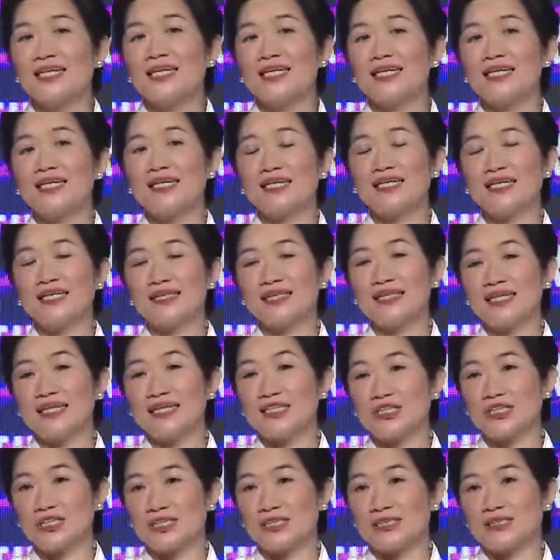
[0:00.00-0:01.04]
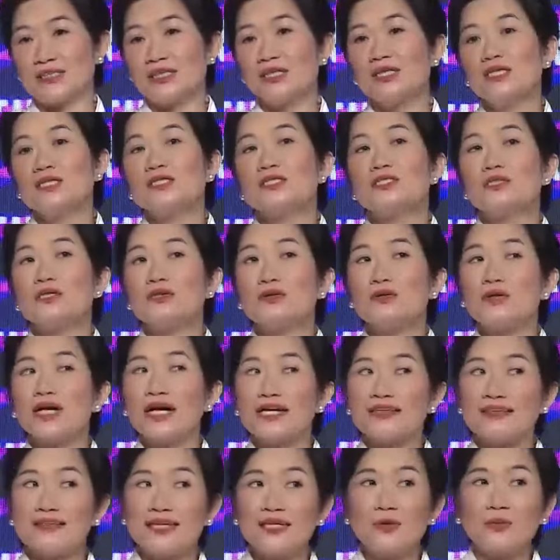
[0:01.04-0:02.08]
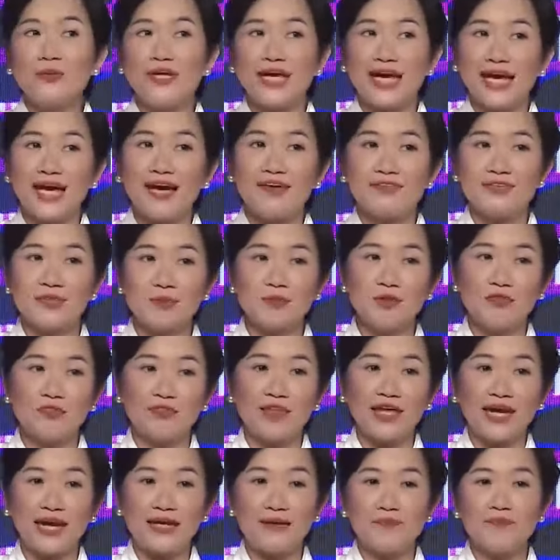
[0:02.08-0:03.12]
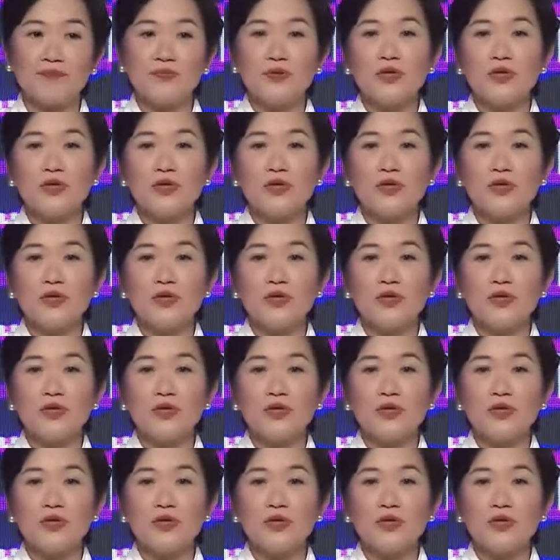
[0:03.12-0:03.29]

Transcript: uh, in the nation. So I think we have some of that.